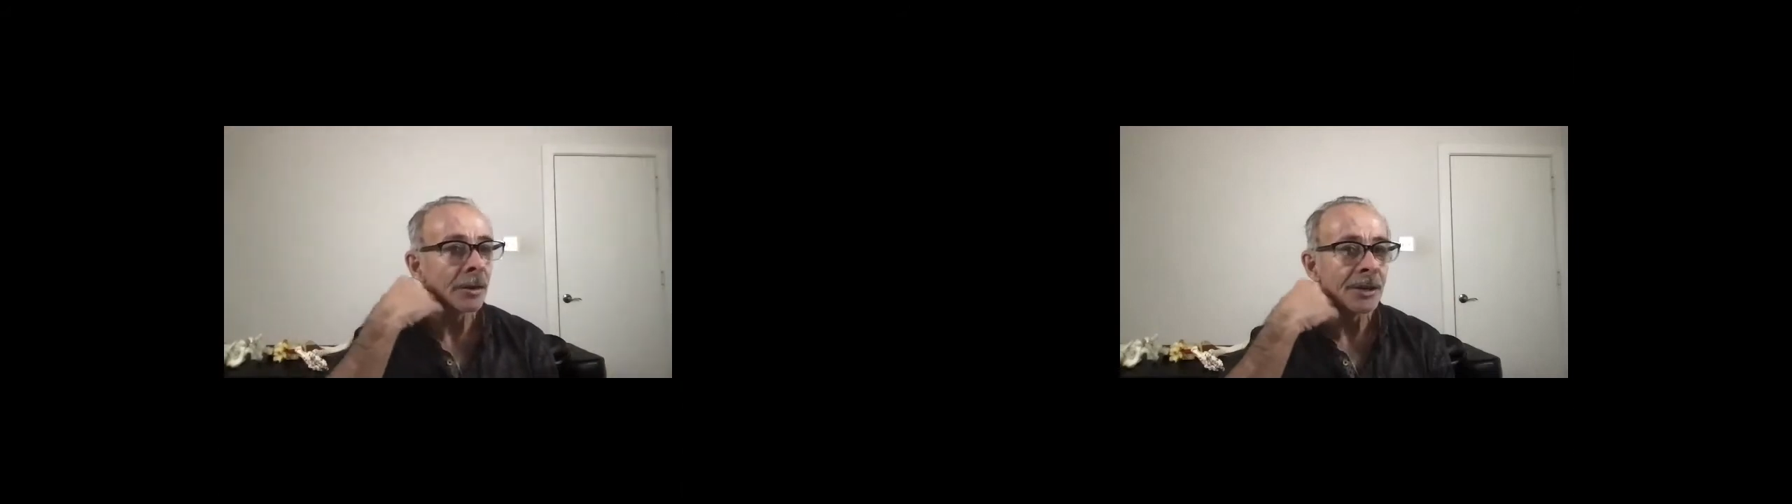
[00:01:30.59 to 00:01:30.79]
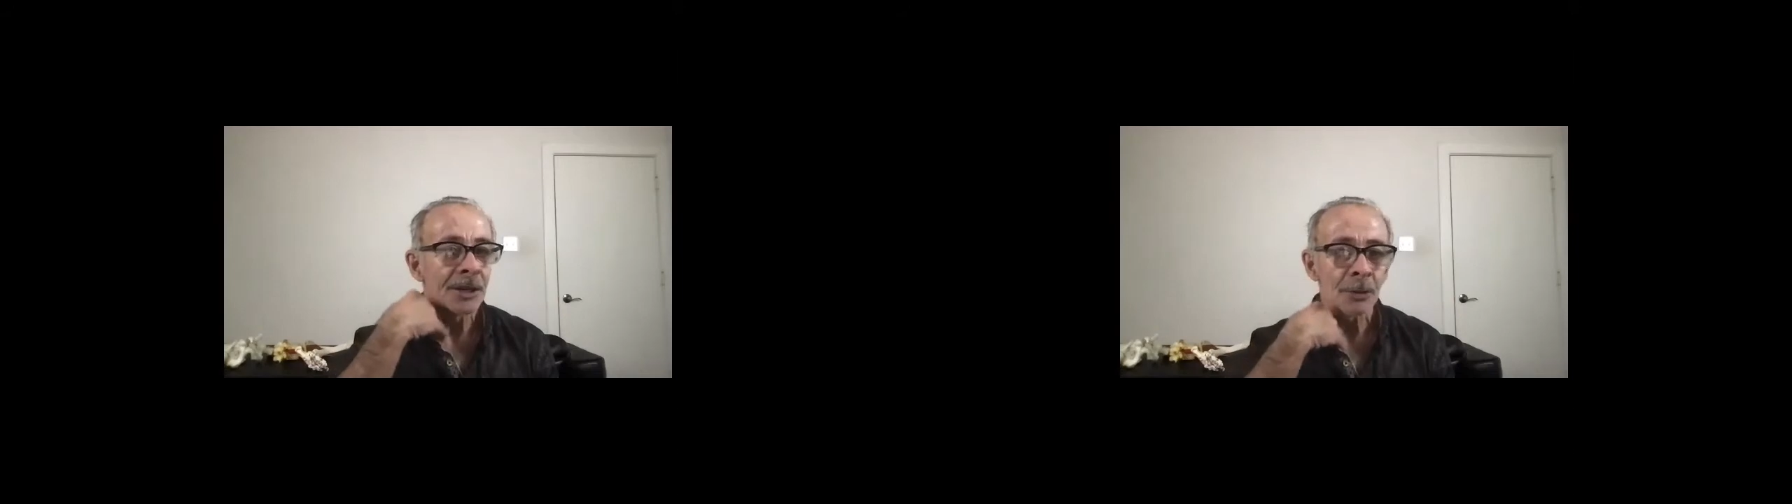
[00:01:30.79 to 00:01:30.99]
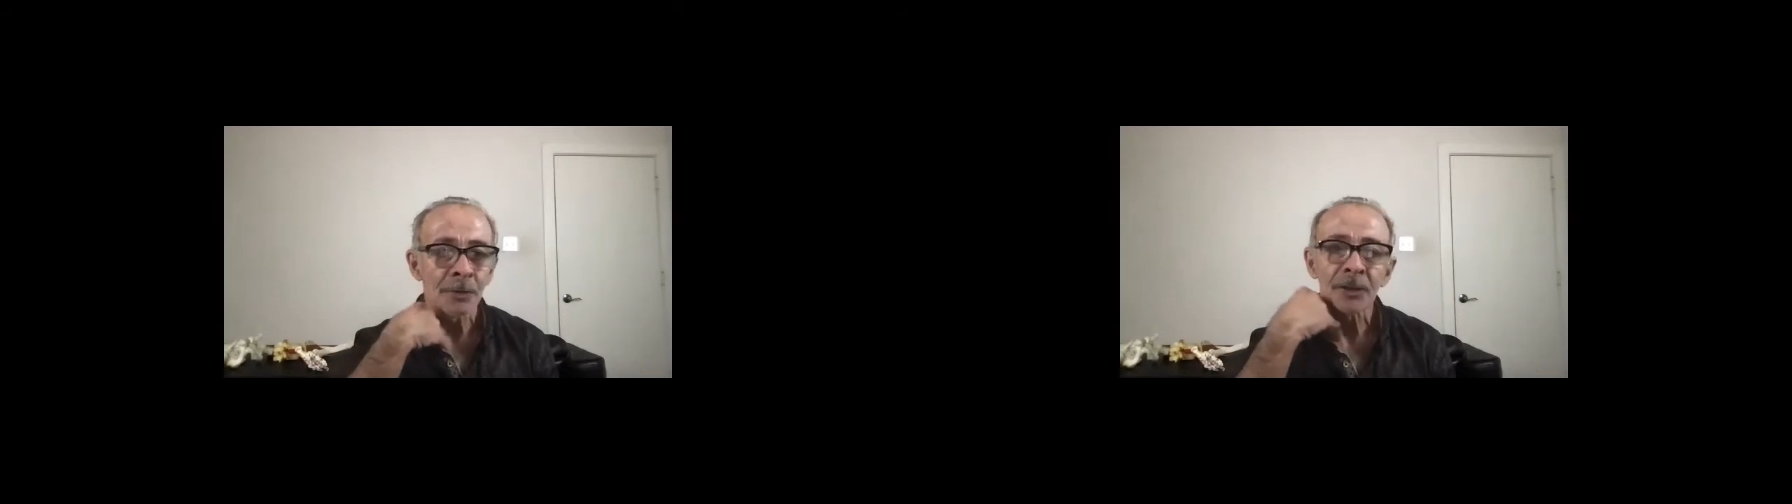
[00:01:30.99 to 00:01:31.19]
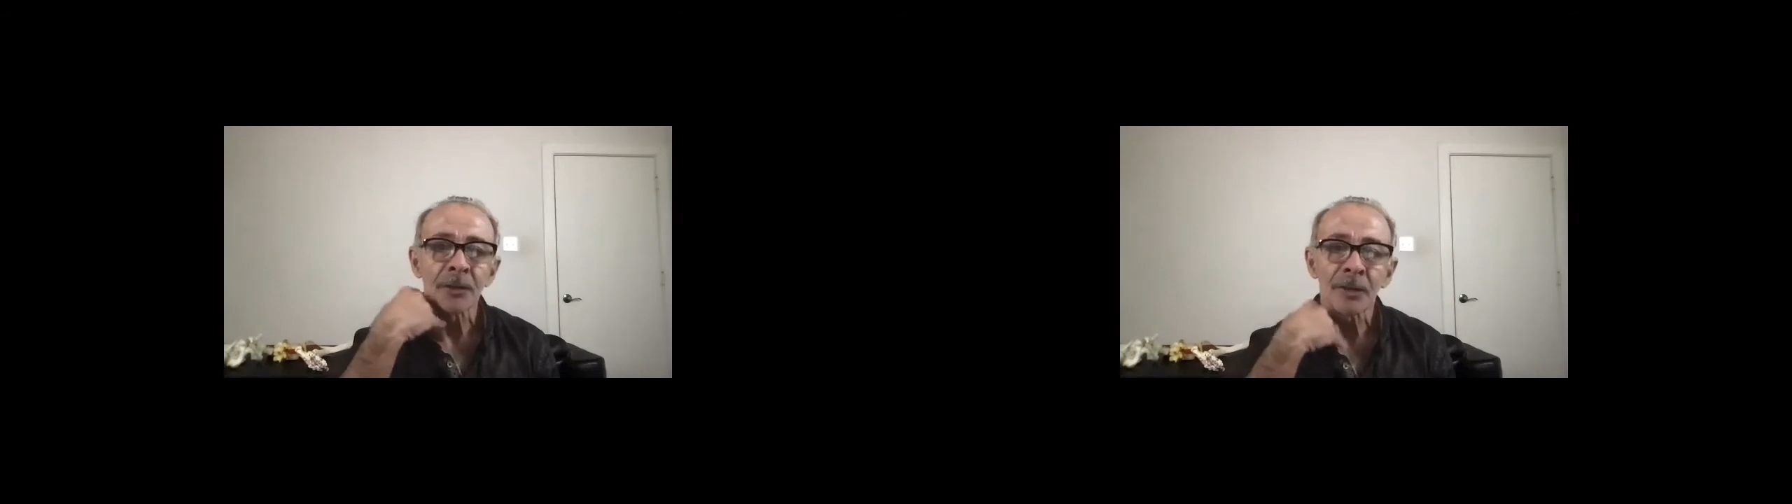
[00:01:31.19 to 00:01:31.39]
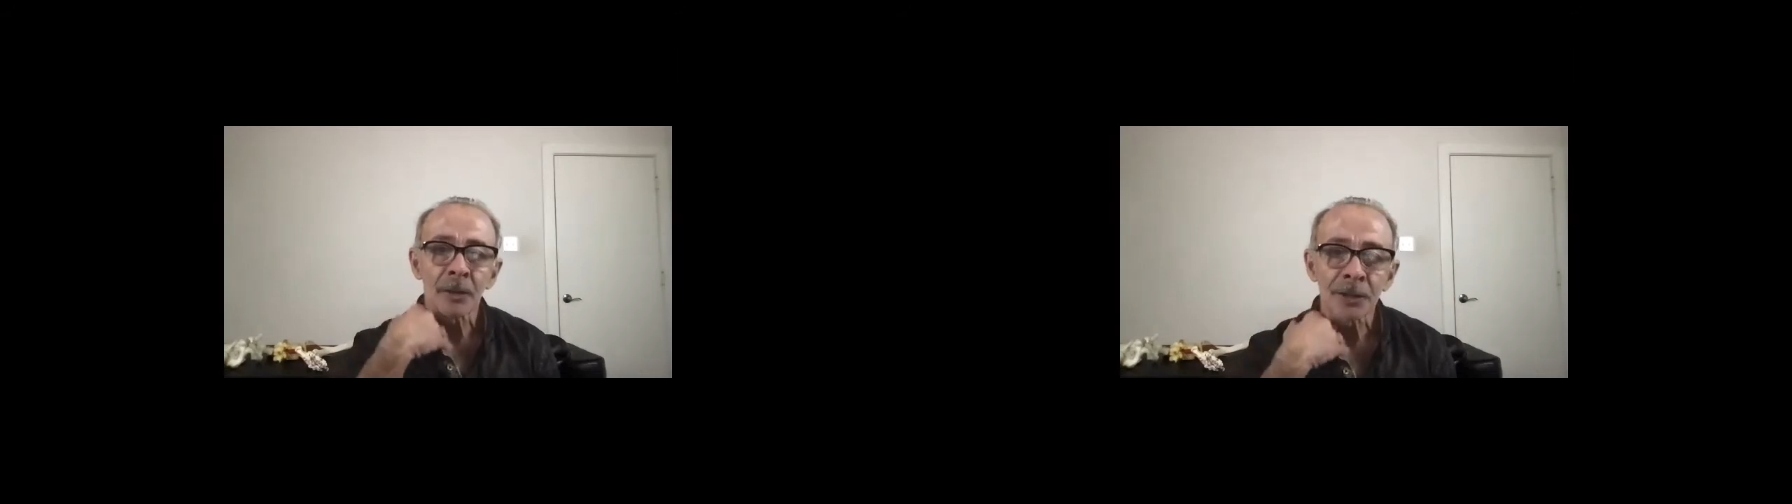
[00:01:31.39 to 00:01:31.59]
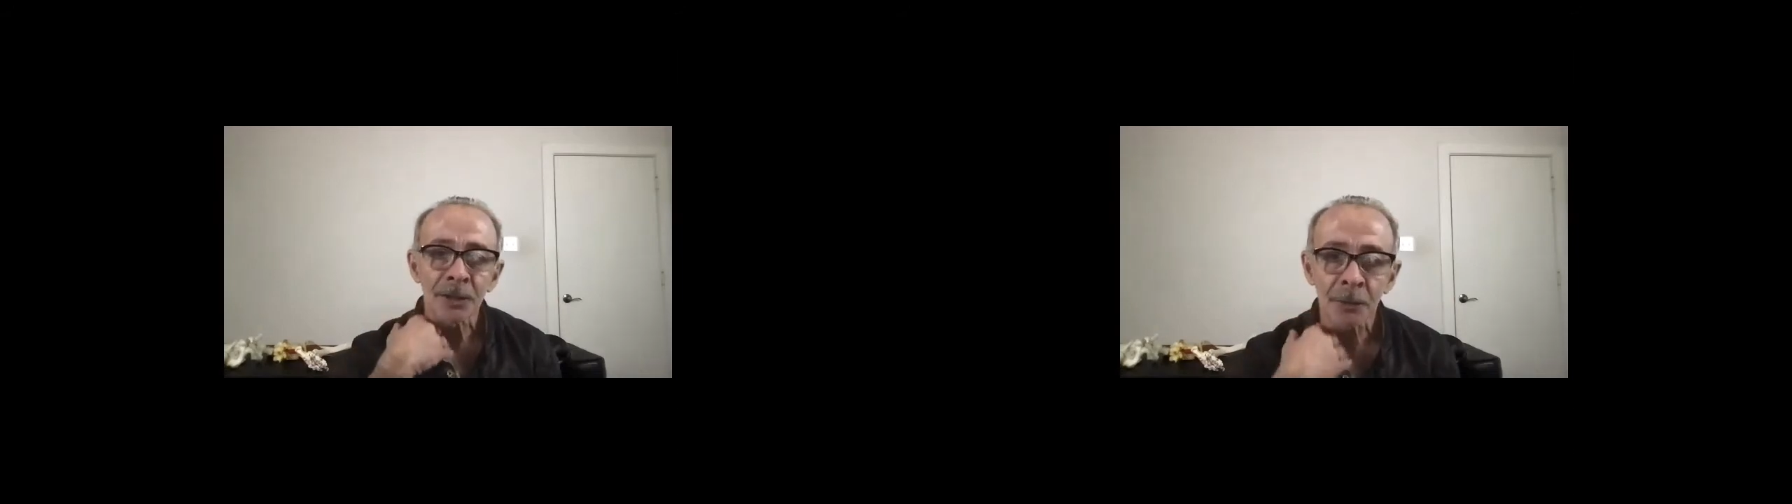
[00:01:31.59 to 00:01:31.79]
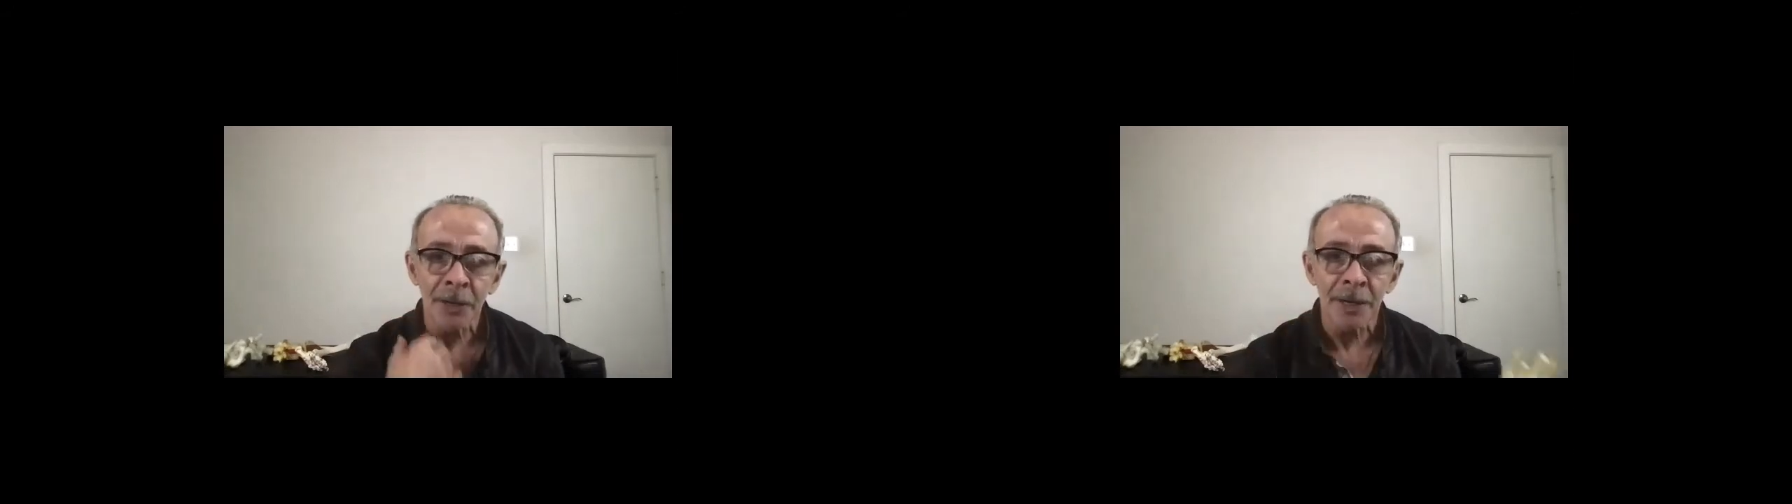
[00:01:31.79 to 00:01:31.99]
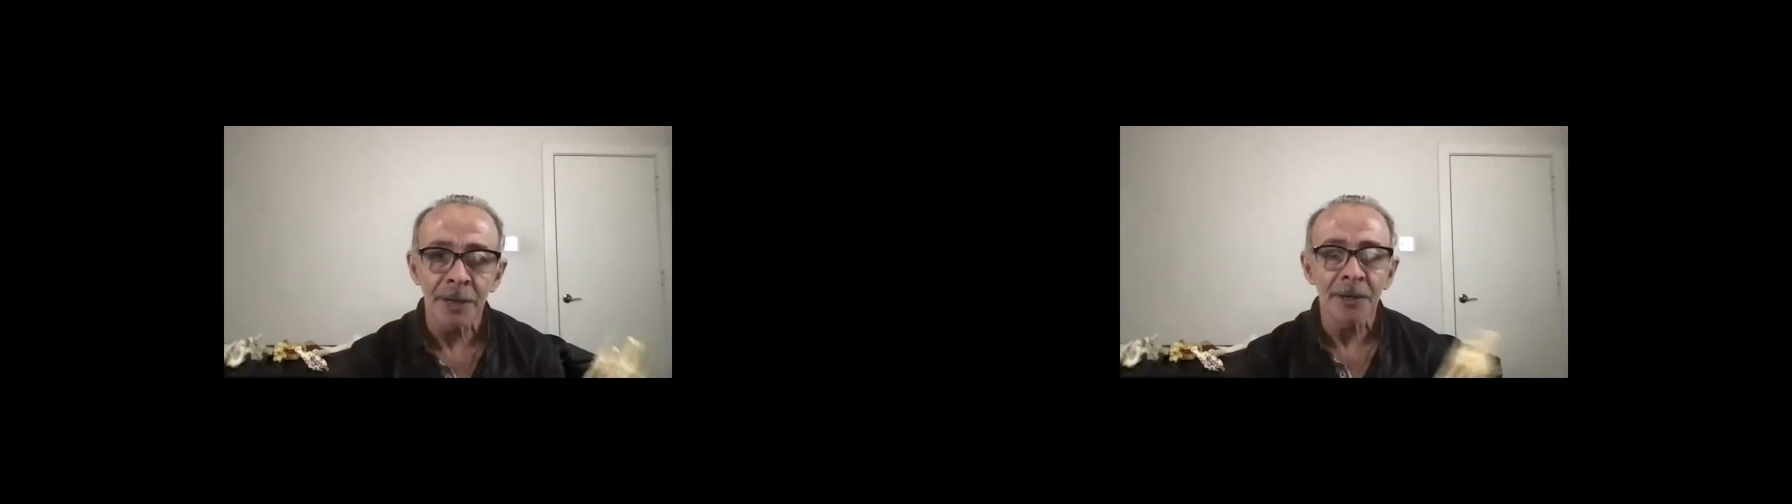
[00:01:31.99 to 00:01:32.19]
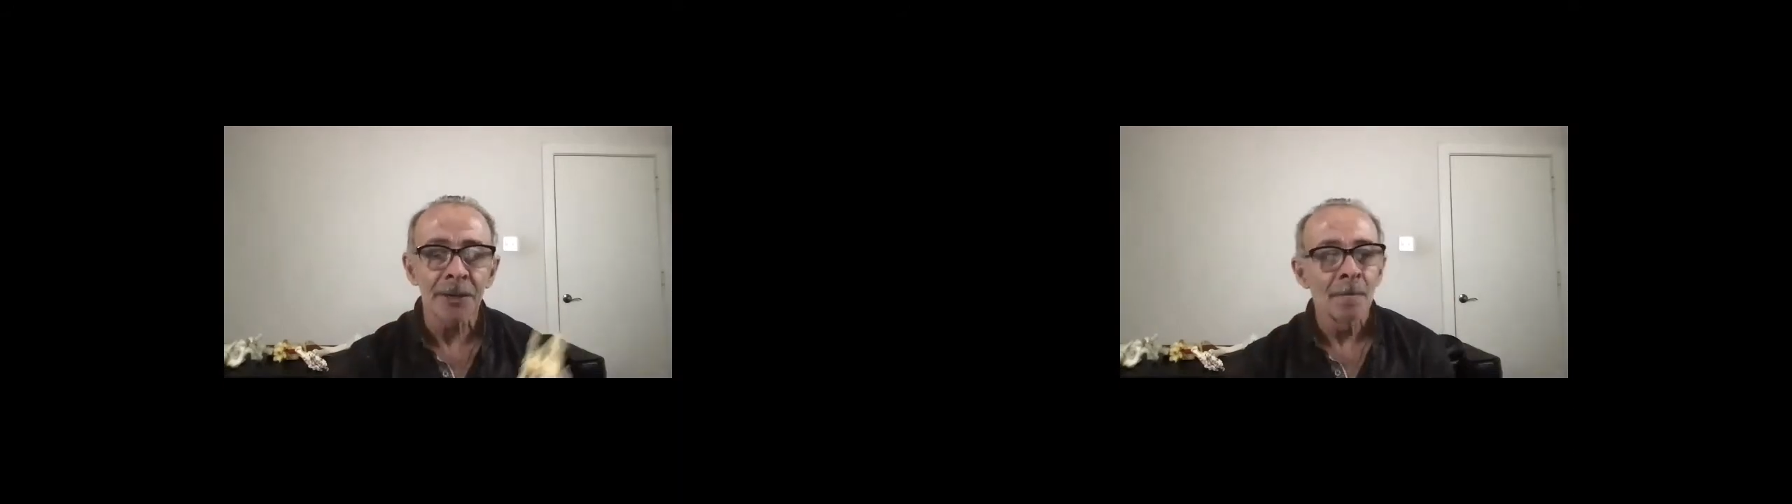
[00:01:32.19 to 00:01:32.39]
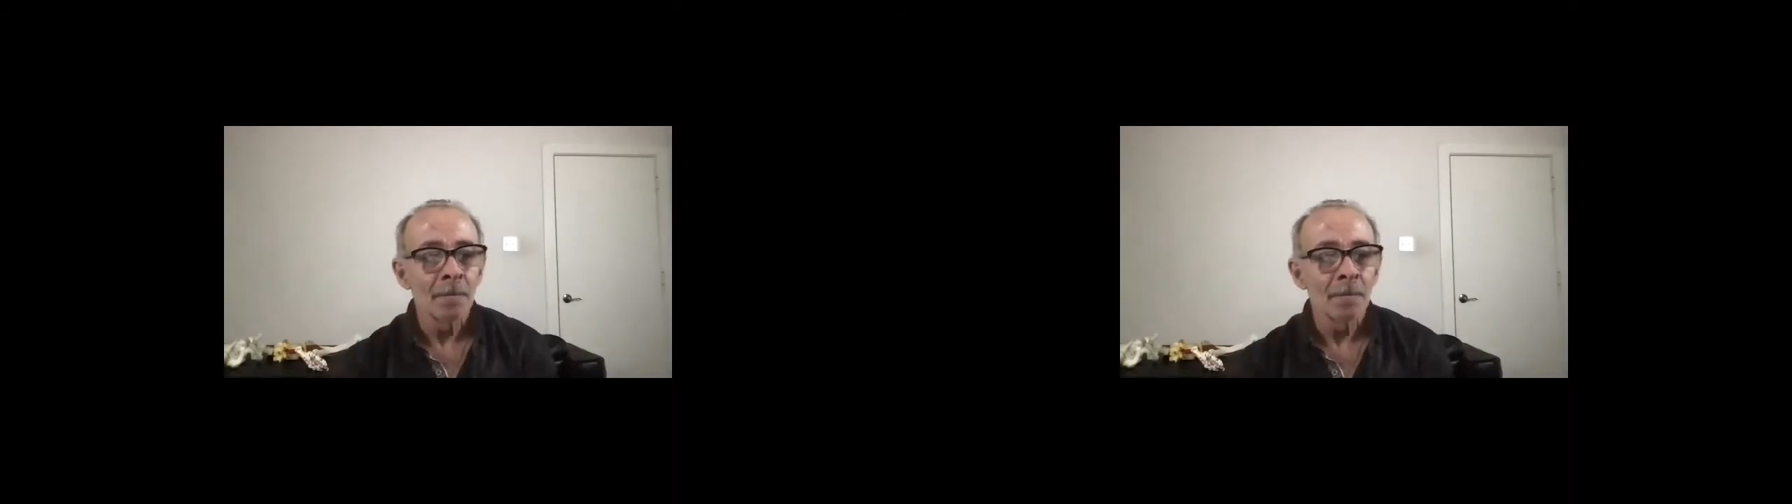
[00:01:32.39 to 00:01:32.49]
tissue of cervical strains.